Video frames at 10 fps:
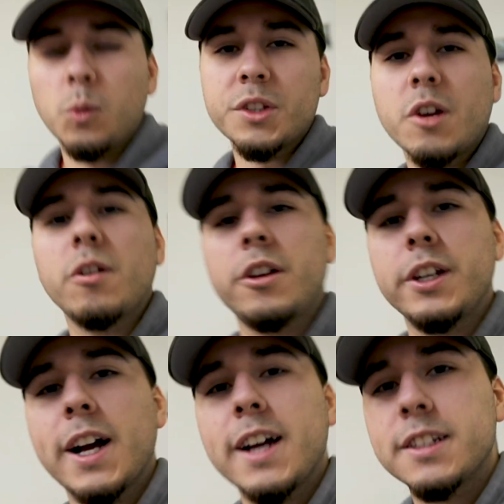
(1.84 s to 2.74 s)
What's going on,
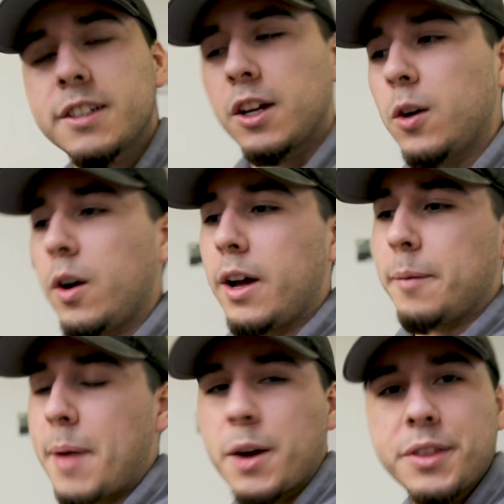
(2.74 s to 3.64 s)
you guys?
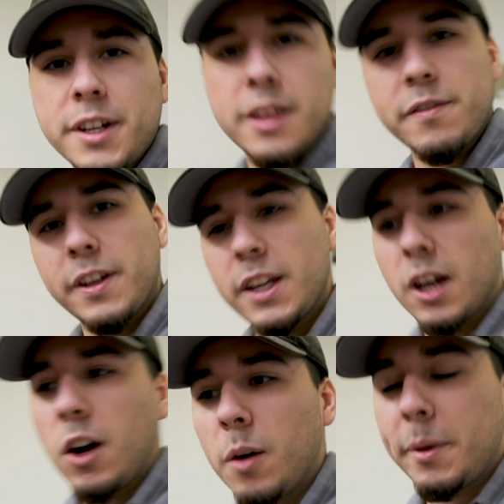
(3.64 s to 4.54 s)
So back with another video.